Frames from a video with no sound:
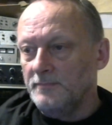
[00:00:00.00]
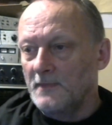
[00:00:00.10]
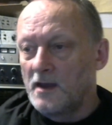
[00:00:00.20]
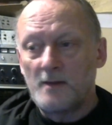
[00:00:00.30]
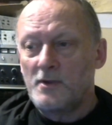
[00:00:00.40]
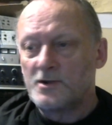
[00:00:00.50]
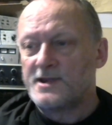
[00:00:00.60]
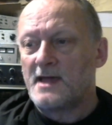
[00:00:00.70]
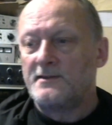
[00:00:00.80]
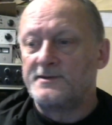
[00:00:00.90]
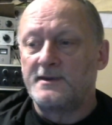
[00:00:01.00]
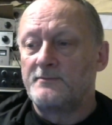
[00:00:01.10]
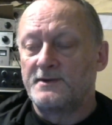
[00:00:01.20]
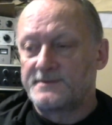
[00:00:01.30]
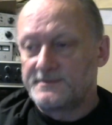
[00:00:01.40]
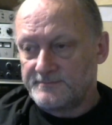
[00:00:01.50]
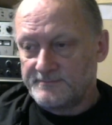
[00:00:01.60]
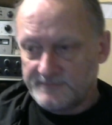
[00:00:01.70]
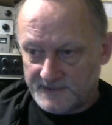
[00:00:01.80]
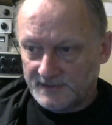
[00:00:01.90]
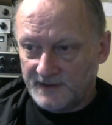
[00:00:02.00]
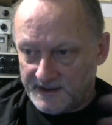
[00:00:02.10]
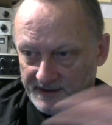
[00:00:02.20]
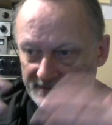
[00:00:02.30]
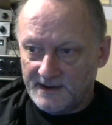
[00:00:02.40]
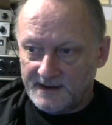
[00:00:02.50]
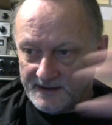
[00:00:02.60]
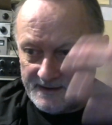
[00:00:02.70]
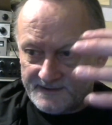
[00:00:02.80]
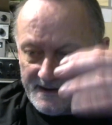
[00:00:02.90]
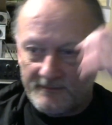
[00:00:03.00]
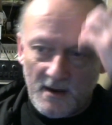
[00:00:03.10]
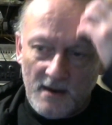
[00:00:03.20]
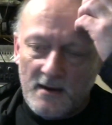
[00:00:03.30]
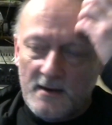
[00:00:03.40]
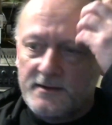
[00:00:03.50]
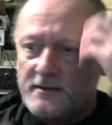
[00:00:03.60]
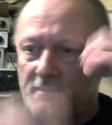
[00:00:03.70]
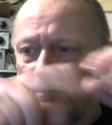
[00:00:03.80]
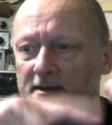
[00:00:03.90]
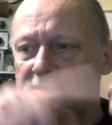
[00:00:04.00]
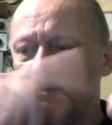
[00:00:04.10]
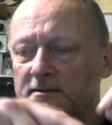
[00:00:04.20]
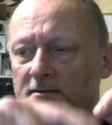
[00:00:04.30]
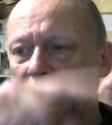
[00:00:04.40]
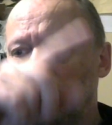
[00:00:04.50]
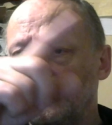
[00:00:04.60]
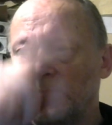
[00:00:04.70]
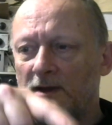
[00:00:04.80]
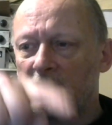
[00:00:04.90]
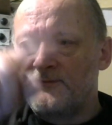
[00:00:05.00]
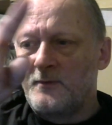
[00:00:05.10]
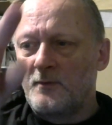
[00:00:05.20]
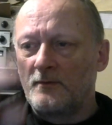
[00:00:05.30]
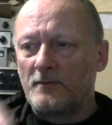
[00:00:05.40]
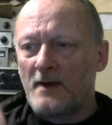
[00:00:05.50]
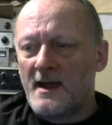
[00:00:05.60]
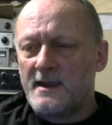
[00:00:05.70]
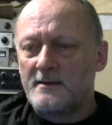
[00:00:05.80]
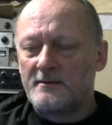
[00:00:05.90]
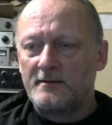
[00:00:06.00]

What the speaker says: and I'm not challenging it, I'm just linking this in. You had your little wavy wire